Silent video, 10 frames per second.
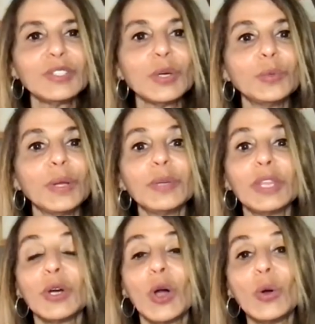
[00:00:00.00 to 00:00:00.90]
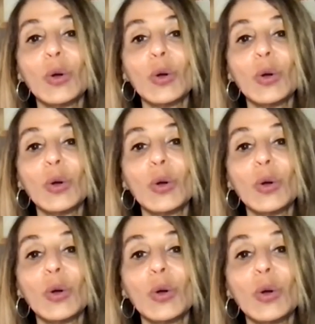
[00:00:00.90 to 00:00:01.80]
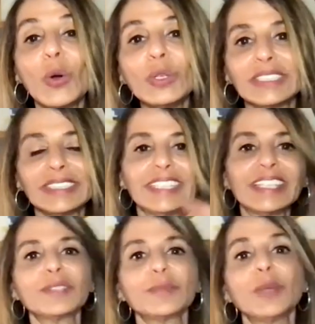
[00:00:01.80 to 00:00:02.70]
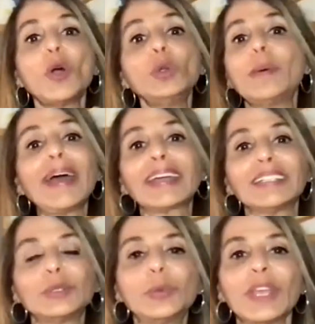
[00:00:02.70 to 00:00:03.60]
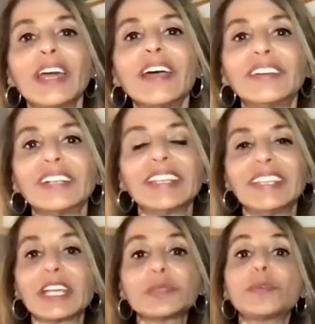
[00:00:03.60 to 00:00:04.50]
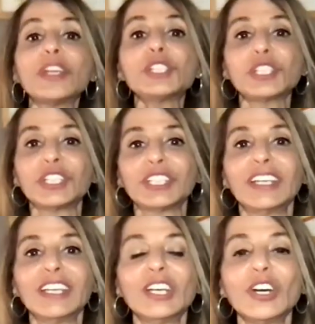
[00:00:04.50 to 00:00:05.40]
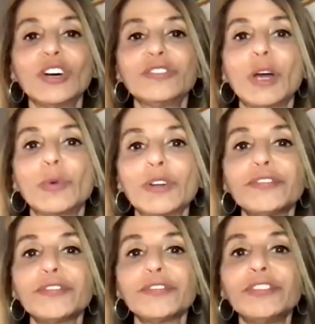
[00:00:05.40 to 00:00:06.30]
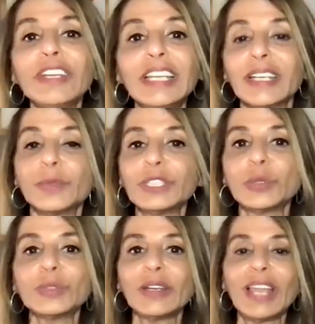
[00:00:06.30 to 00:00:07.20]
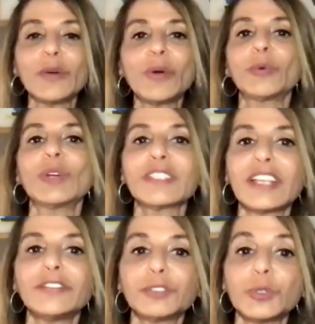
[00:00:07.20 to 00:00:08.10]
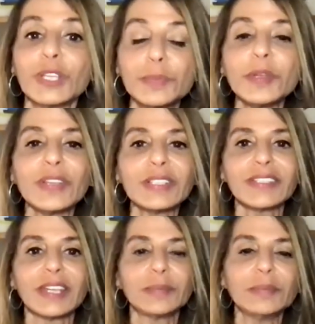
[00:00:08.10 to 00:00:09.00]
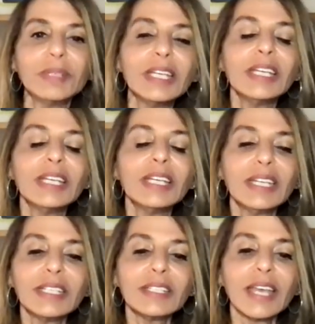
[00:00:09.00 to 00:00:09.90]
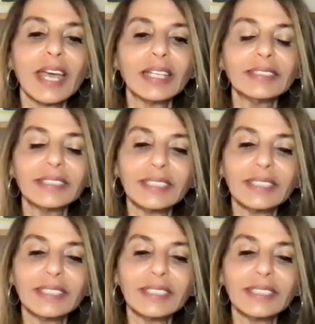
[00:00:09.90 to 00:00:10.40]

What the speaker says: we withhold we hold back who we are and the expression of our feeling. We don't allow ourselves to experience them. And